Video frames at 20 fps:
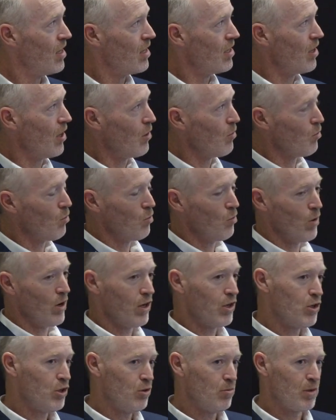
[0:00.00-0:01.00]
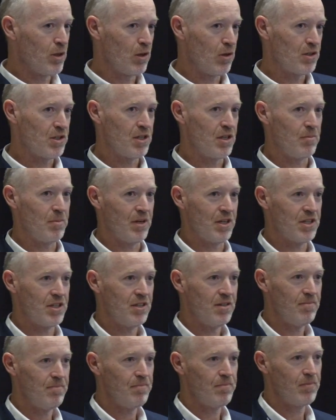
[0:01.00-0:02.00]
You know, when a human looks at a
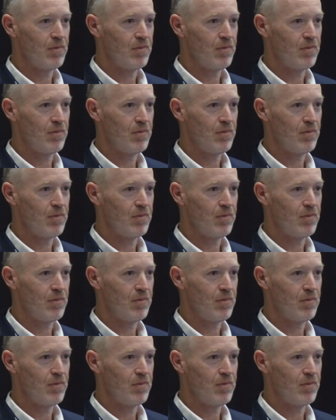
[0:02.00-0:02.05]
picture,